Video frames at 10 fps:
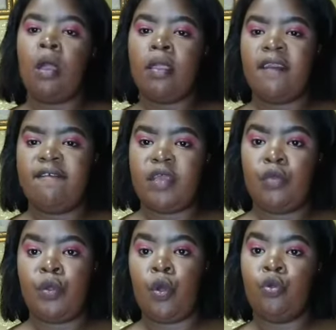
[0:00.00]
Okay,
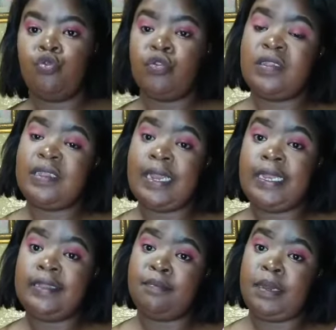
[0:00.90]
fine. We go to this
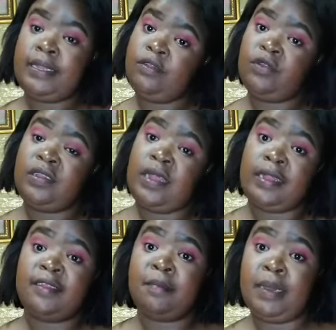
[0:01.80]
lady's place, to this
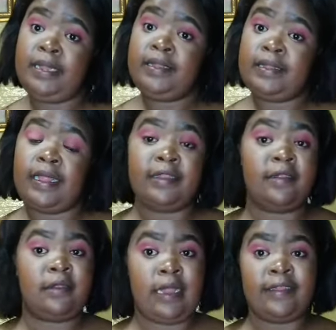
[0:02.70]
Hans place that
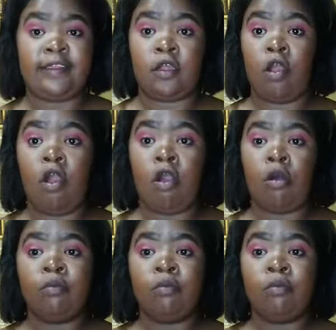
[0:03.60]
has a car.